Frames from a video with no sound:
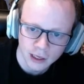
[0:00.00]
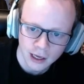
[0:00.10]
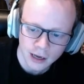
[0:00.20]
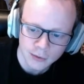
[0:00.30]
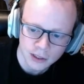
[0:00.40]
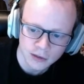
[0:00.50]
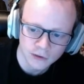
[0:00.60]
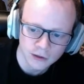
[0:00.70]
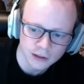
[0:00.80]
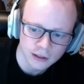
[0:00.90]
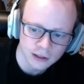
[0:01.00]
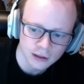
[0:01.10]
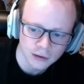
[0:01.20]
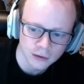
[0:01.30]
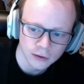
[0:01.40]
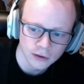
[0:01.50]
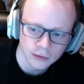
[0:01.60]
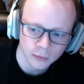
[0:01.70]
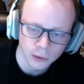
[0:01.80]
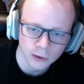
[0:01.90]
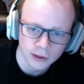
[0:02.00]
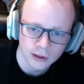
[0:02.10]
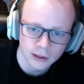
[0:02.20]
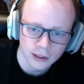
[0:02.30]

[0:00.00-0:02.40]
I'm trying to focus on the core important